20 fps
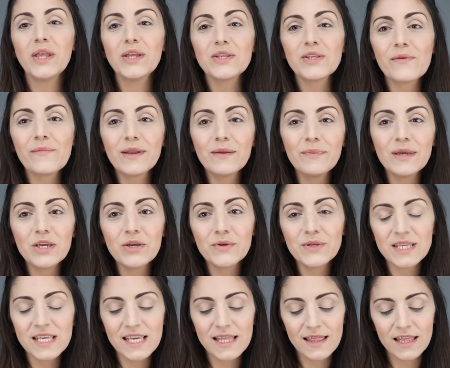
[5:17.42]
So I'm going to be
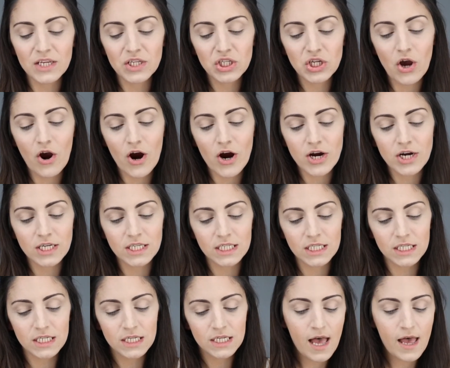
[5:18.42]
using the
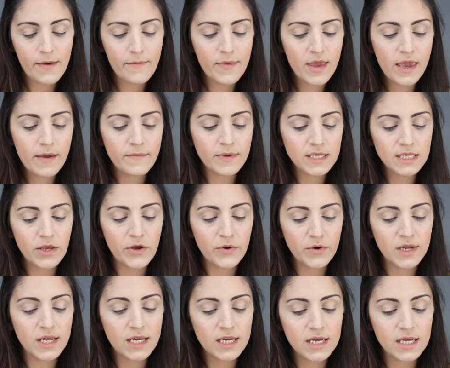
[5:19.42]
Tarte
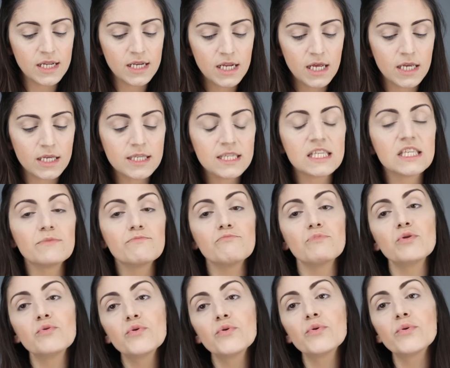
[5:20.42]
Amazonian
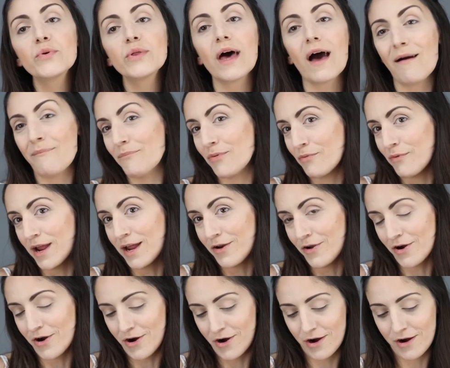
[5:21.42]
Smooth
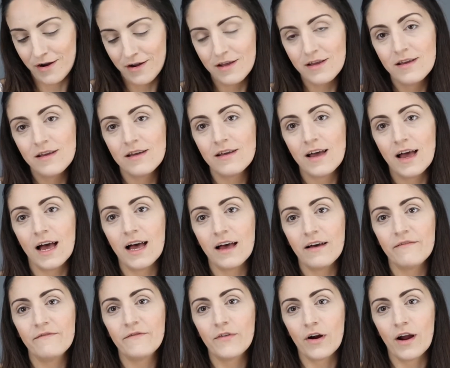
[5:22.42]
Operator
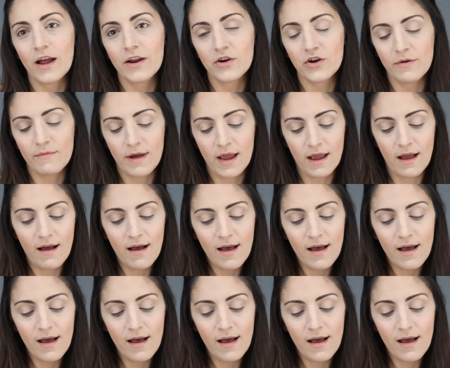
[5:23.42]
for under my